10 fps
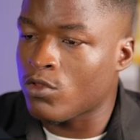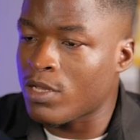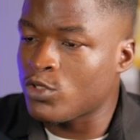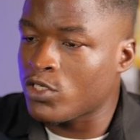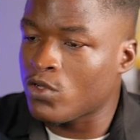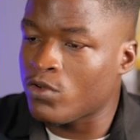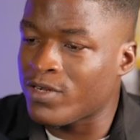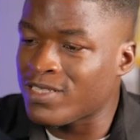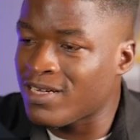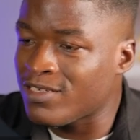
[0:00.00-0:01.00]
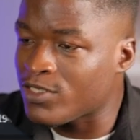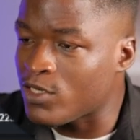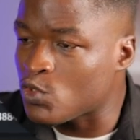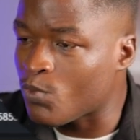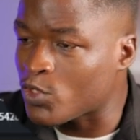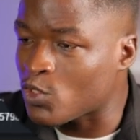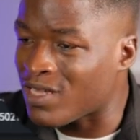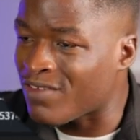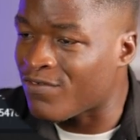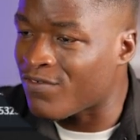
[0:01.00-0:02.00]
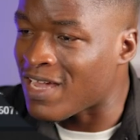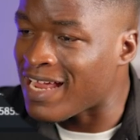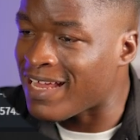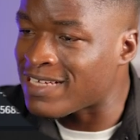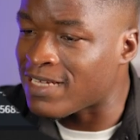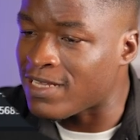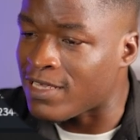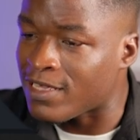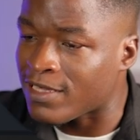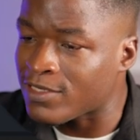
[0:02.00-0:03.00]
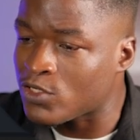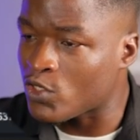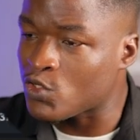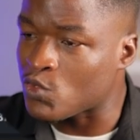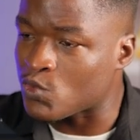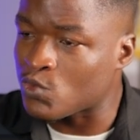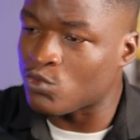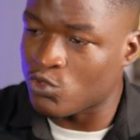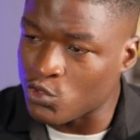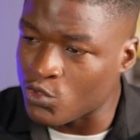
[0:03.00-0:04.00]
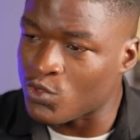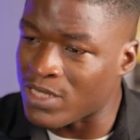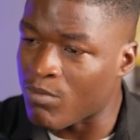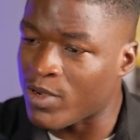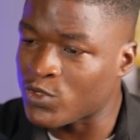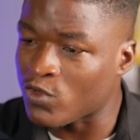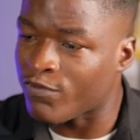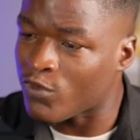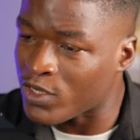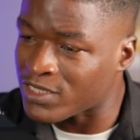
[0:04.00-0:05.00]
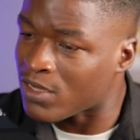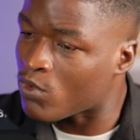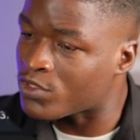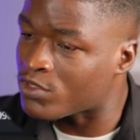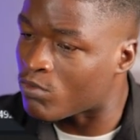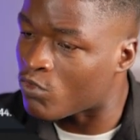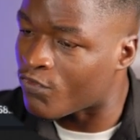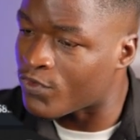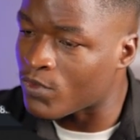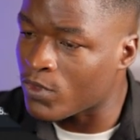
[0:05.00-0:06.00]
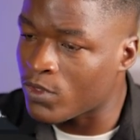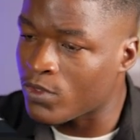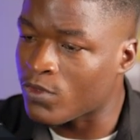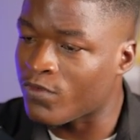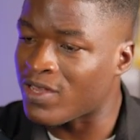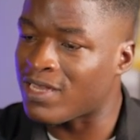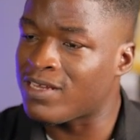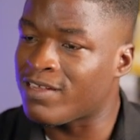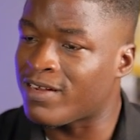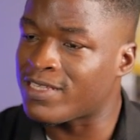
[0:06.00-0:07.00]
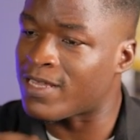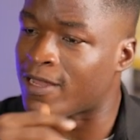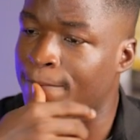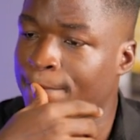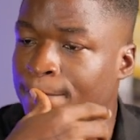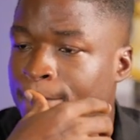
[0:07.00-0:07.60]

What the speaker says: So I'm just going to render this little portion I've highlighted here just to show you the amount of noise that was removed. So if I click render,